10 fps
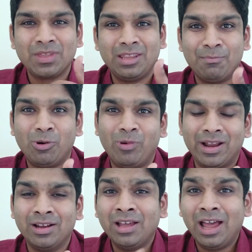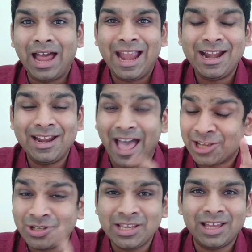number one. And
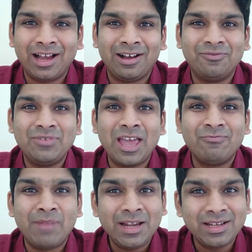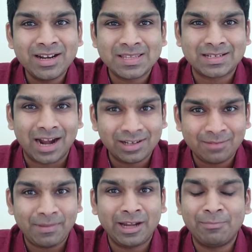actually, uh, we have mentored a
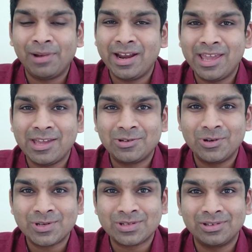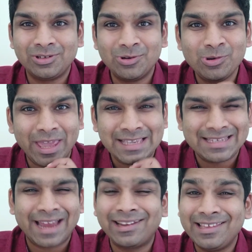startup at Applied AI course to do
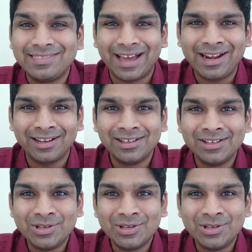exactly that.